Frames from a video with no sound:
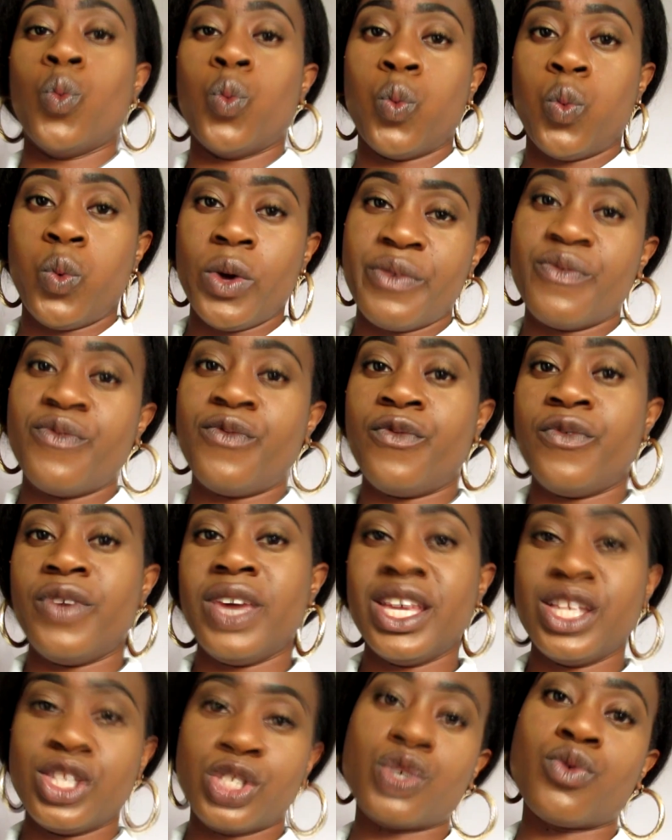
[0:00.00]
with
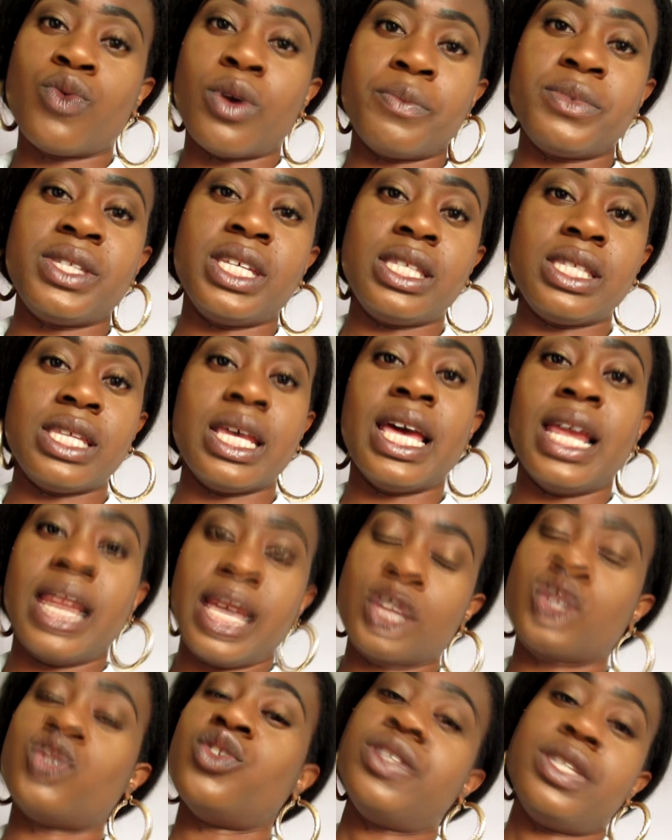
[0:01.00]
interrupted
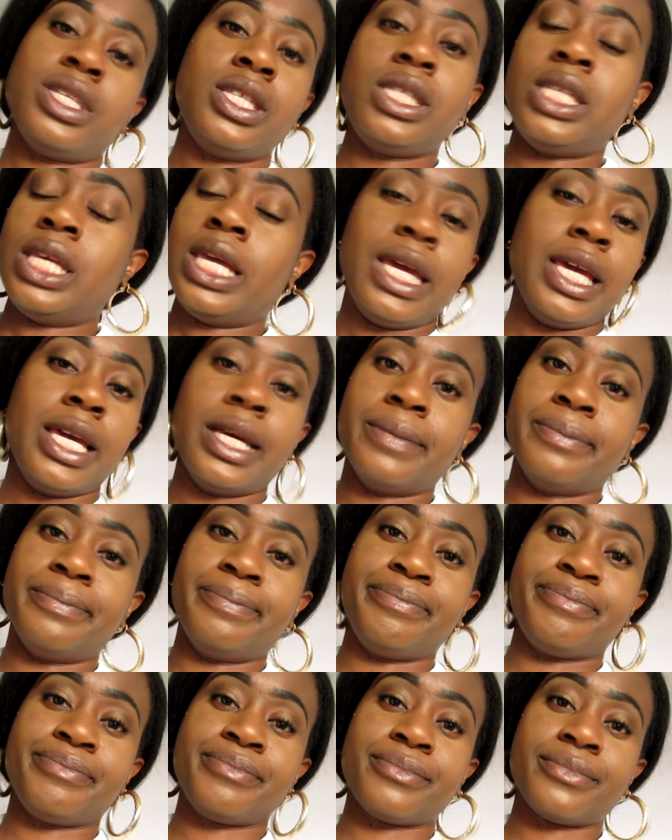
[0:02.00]
electricity
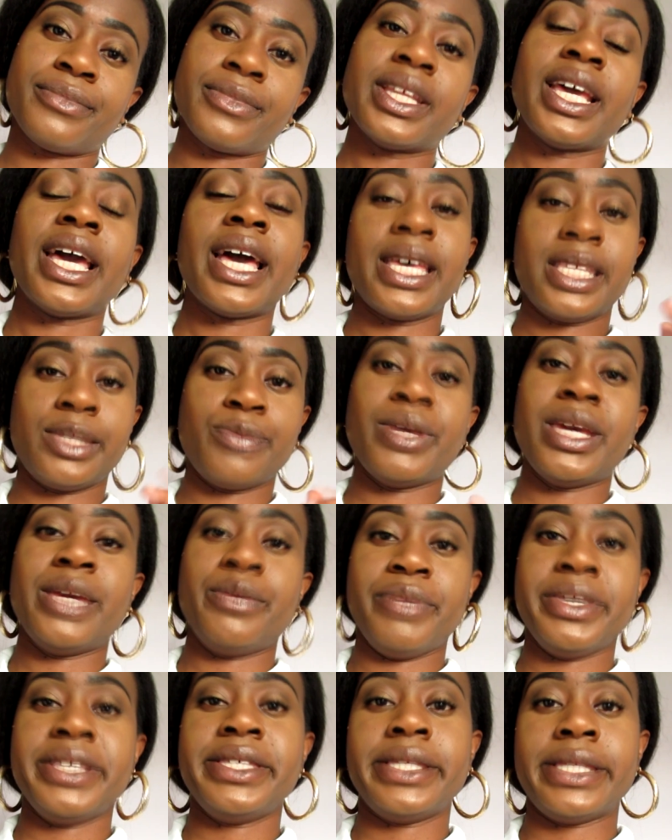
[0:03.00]
has made
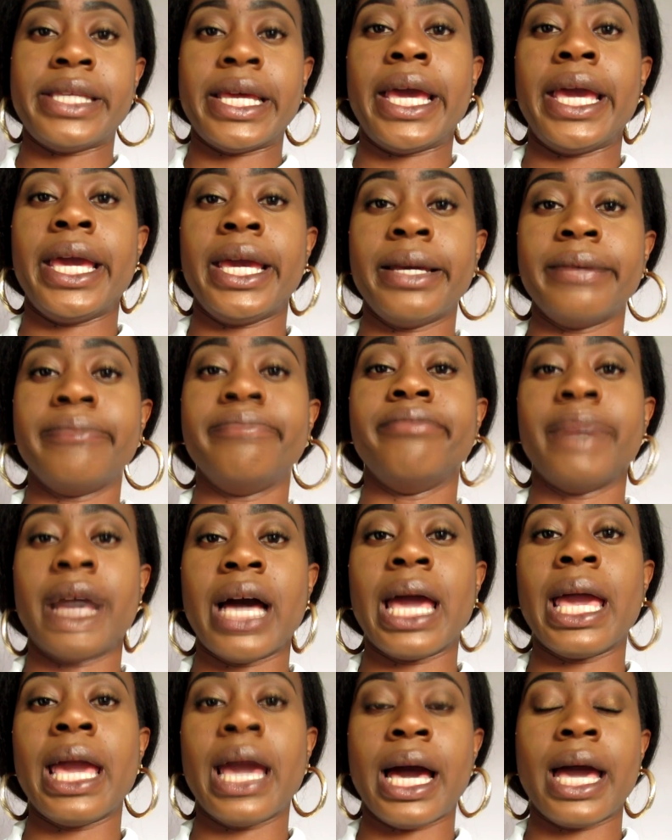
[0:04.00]
me stay.
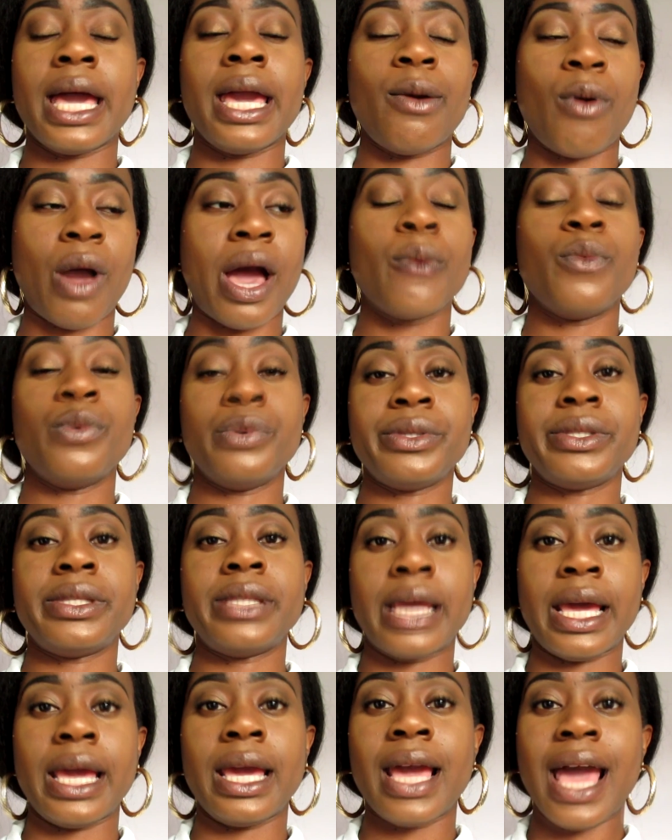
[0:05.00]
I will
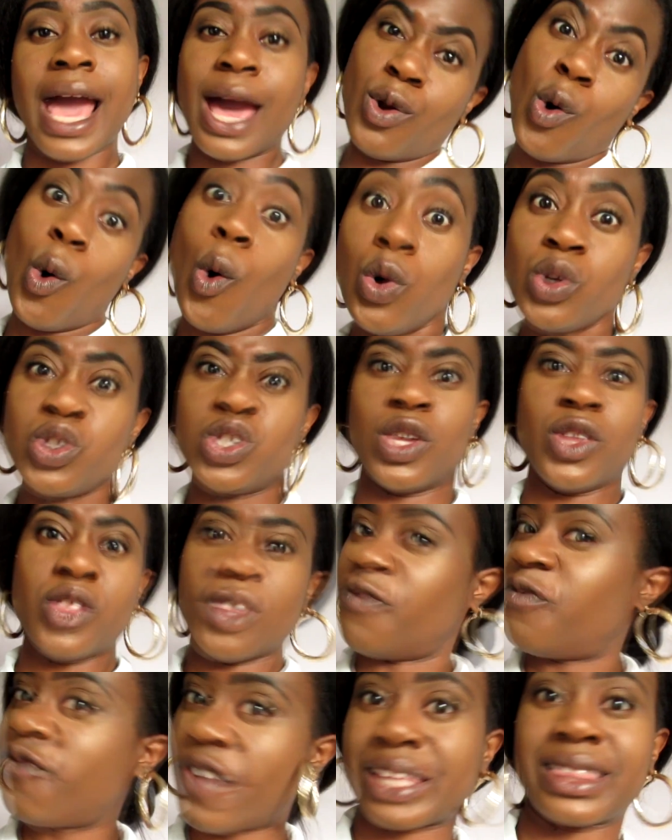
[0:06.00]
stay. And also the
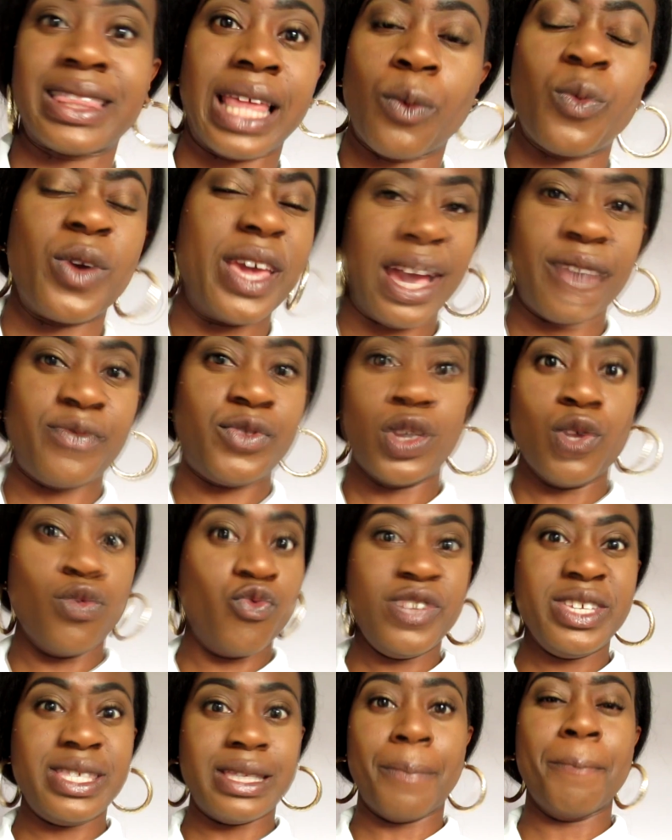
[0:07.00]
fact that we have
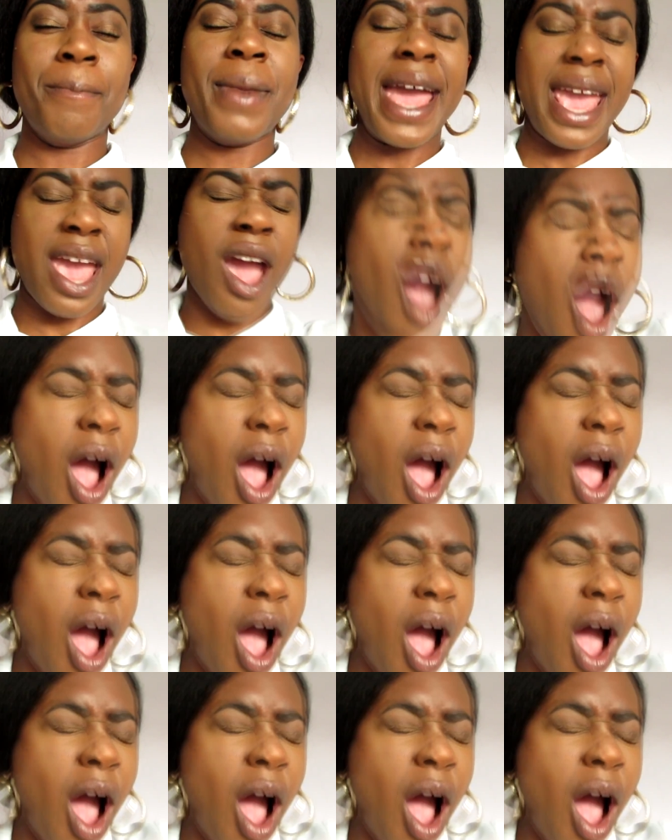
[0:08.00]
Theresa May